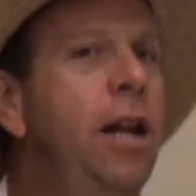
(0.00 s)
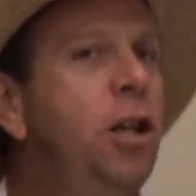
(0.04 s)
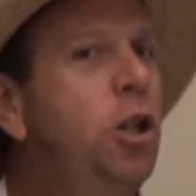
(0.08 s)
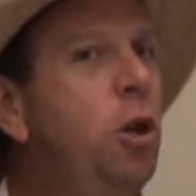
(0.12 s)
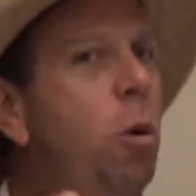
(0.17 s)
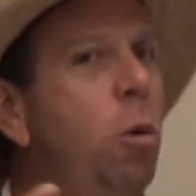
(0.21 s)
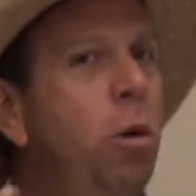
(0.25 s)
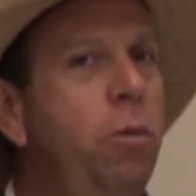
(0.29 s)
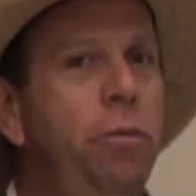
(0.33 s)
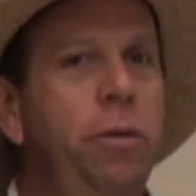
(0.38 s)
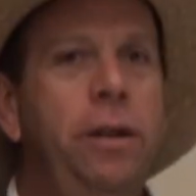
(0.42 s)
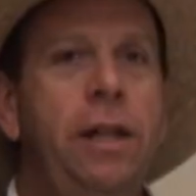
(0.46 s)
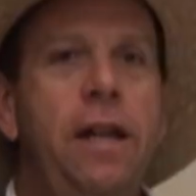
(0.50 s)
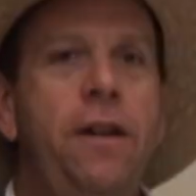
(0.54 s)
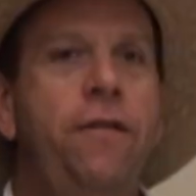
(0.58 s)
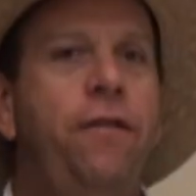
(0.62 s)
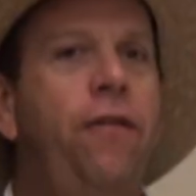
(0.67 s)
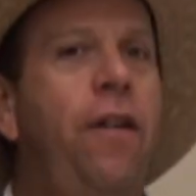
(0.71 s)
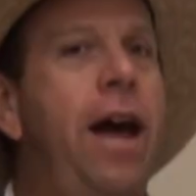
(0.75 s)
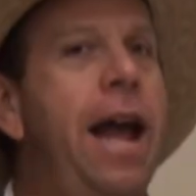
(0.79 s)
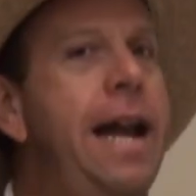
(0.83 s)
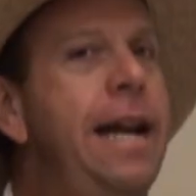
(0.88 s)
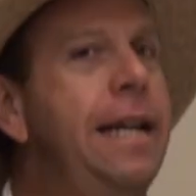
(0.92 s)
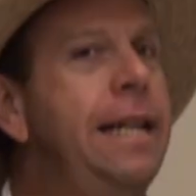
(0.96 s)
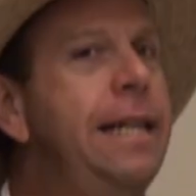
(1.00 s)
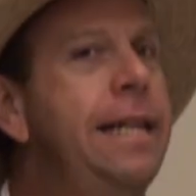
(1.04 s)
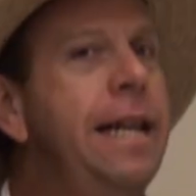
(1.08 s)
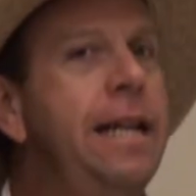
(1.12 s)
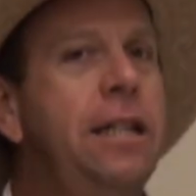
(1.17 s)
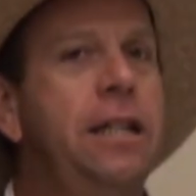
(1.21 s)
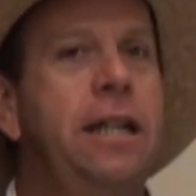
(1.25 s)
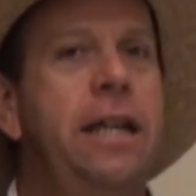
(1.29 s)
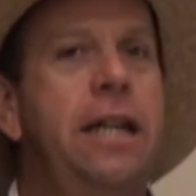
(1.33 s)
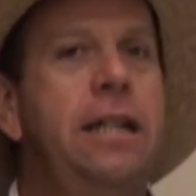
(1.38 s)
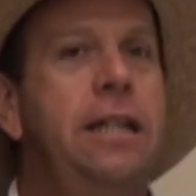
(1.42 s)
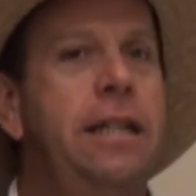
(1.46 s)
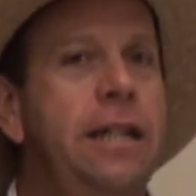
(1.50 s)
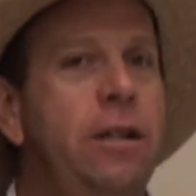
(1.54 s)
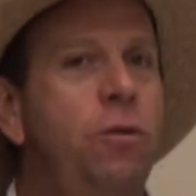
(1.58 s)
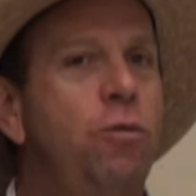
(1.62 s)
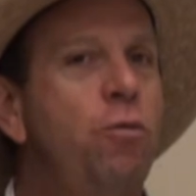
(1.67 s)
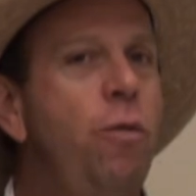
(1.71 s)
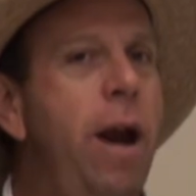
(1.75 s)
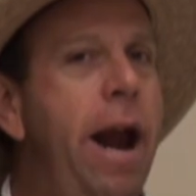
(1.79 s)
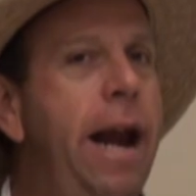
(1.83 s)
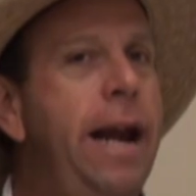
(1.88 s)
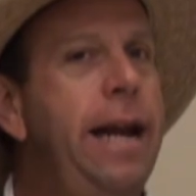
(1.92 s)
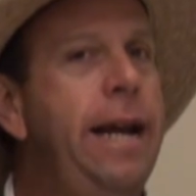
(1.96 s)
And so we're really fighting this. Is it
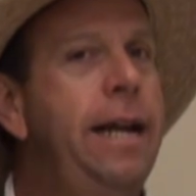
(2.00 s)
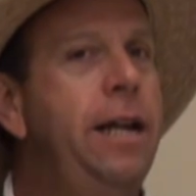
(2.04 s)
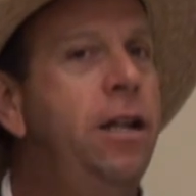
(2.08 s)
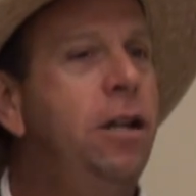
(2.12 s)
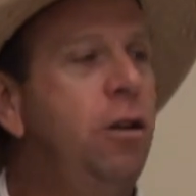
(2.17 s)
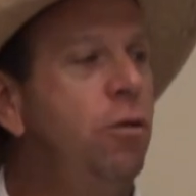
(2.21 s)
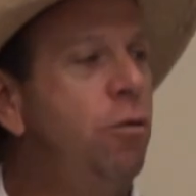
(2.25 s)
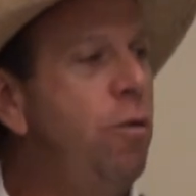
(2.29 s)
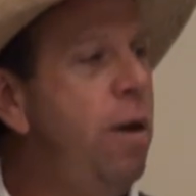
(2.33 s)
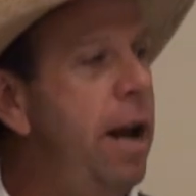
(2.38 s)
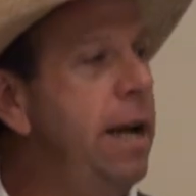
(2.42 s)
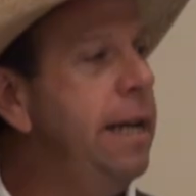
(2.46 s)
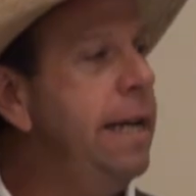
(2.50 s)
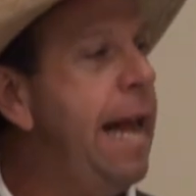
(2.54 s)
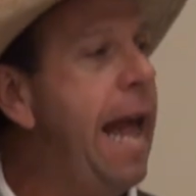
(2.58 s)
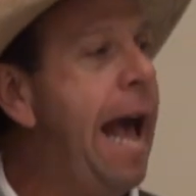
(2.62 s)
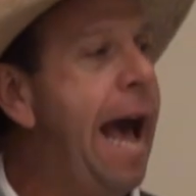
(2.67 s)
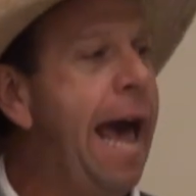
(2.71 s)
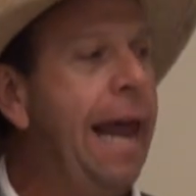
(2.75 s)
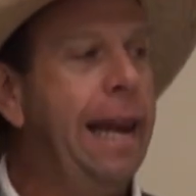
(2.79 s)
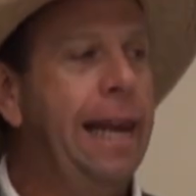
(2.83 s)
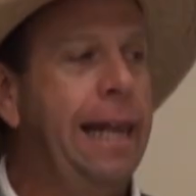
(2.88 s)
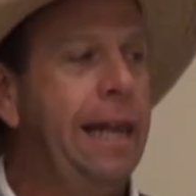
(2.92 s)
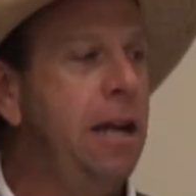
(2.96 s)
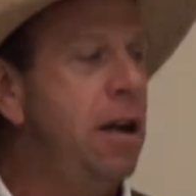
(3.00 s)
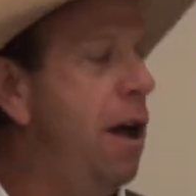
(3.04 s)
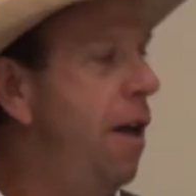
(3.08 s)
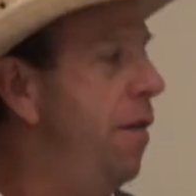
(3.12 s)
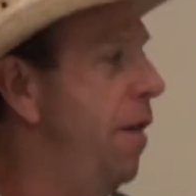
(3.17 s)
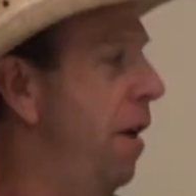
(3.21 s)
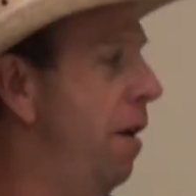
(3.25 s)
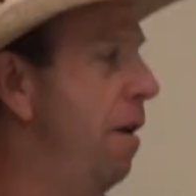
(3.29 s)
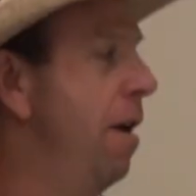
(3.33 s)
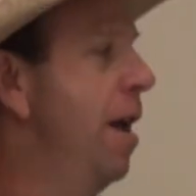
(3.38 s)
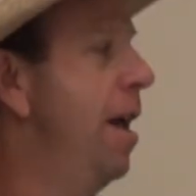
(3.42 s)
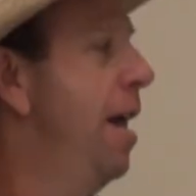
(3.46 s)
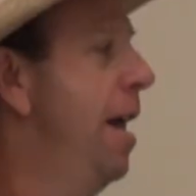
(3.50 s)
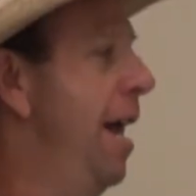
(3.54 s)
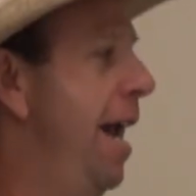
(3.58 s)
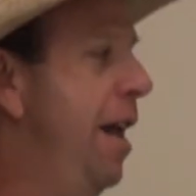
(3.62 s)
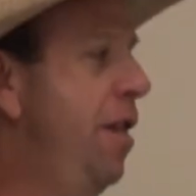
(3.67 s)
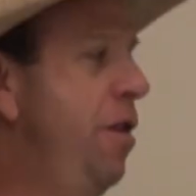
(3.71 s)
ready to run cattle in on there?